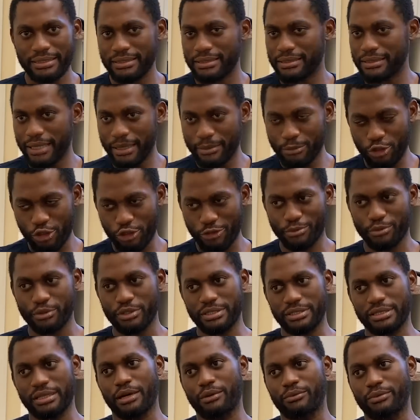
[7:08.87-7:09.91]
Let me just put it
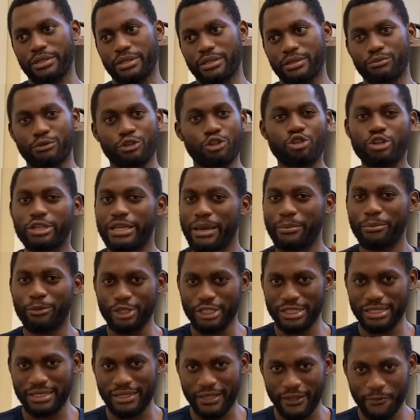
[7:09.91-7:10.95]
that way. We don't get
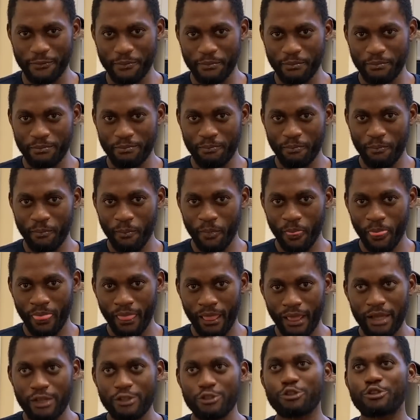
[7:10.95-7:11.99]
money.
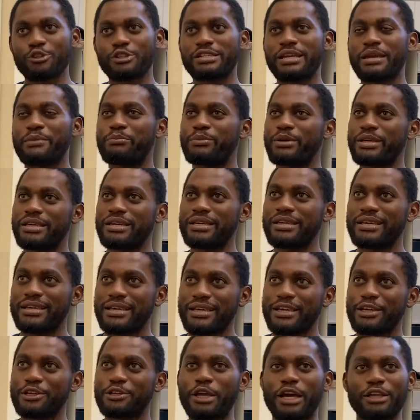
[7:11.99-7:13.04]
So, Shebi,
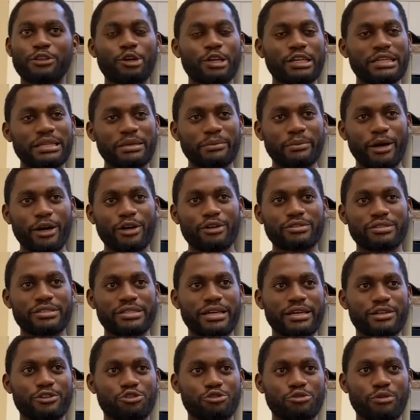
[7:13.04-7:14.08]
you are talking about
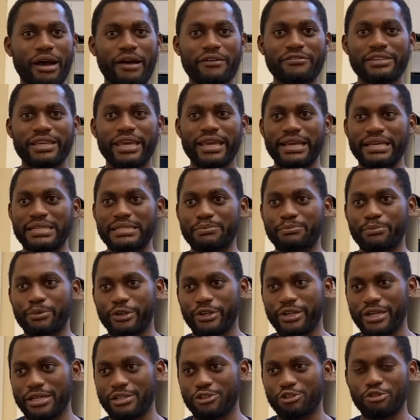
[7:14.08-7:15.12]
tier 2 healthcare
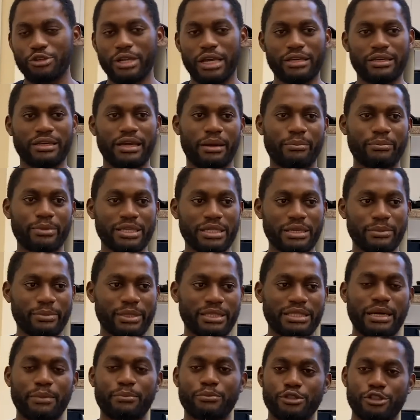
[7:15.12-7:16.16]
experience so that you can be in a
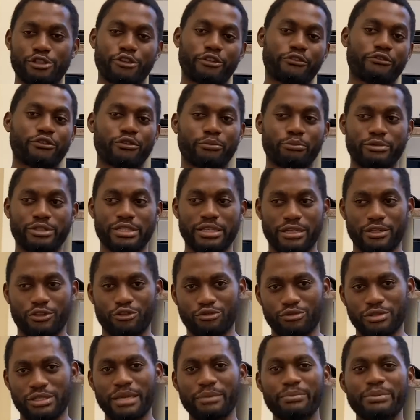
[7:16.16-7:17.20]
better position for tier 2.
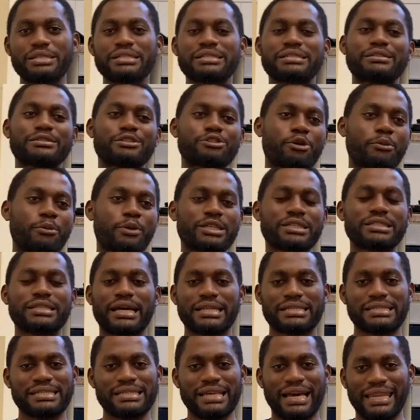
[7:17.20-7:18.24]
Shebi is somebody that
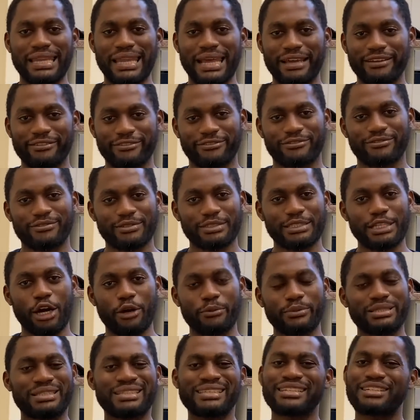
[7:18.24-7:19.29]
is alive, that will
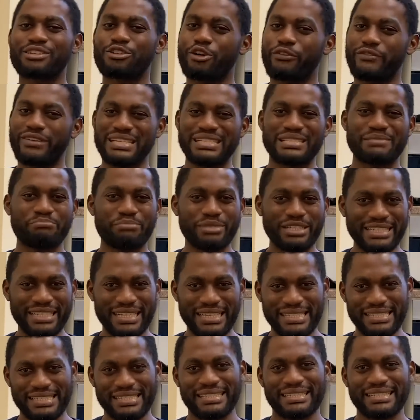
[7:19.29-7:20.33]
be thinking of
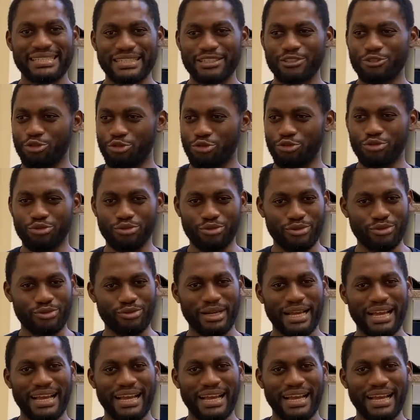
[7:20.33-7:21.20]
experience to.